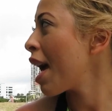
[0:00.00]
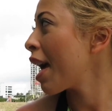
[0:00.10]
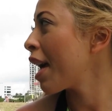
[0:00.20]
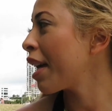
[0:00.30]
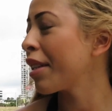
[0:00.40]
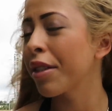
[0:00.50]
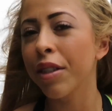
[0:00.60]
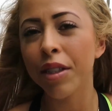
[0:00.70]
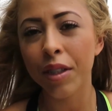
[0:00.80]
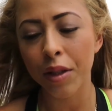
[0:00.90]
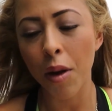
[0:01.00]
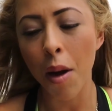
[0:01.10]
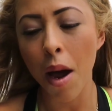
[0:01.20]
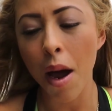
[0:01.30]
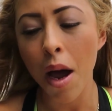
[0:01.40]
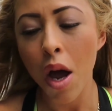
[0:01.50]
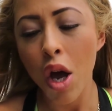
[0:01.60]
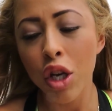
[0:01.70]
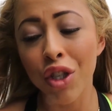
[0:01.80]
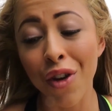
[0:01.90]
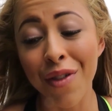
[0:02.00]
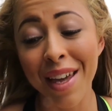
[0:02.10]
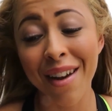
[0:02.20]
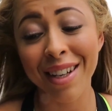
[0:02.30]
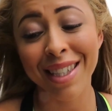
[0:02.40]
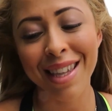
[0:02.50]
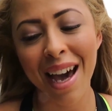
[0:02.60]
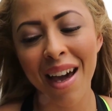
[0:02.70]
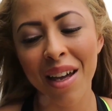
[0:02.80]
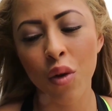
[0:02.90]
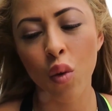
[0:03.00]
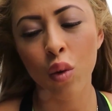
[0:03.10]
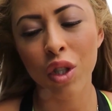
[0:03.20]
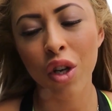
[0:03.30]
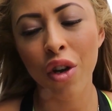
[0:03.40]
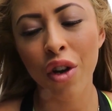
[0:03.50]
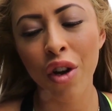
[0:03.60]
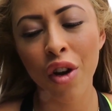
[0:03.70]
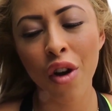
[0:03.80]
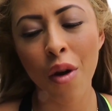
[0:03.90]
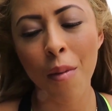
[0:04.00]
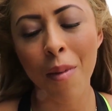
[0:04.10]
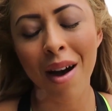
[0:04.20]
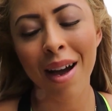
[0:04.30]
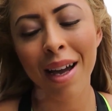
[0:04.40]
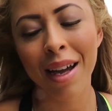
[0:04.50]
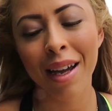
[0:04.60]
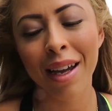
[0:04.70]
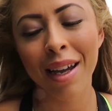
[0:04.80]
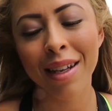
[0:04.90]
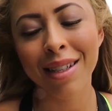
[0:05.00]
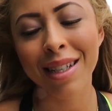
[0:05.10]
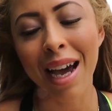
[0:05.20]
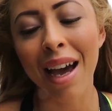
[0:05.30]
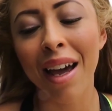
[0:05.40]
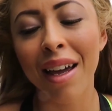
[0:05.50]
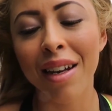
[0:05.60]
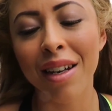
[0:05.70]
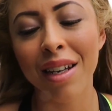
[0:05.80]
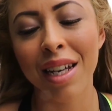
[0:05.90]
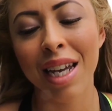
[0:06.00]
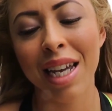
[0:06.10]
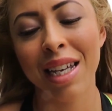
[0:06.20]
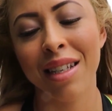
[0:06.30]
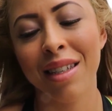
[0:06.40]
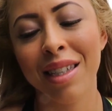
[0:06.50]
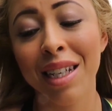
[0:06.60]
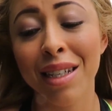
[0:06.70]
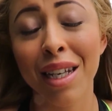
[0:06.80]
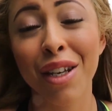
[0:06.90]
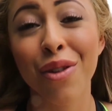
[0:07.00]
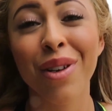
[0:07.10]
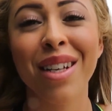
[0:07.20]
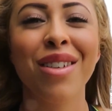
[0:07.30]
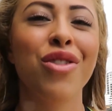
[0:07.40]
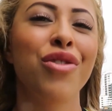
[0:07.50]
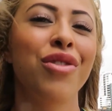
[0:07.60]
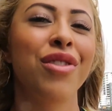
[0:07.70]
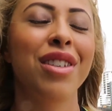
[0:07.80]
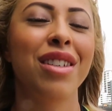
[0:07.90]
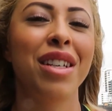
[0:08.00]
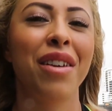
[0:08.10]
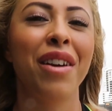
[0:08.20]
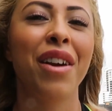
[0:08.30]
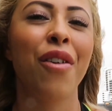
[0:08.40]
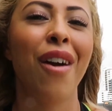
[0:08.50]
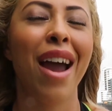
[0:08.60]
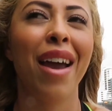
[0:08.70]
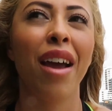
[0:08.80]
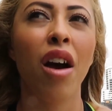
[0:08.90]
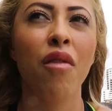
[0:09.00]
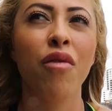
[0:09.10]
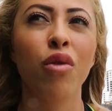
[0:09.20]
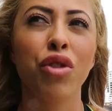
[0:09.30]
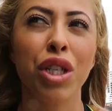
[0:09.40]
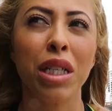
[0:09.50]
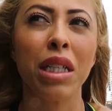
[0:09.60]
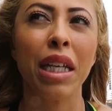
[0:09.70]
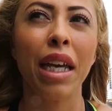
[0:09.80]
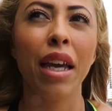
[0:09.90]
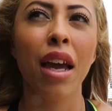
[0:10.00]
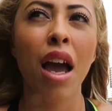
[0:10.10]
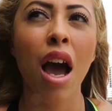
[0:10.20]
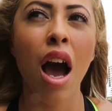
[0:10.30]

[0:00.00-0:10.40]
And so there is that. And also my dad is continuing to deteriorate, unfortunately.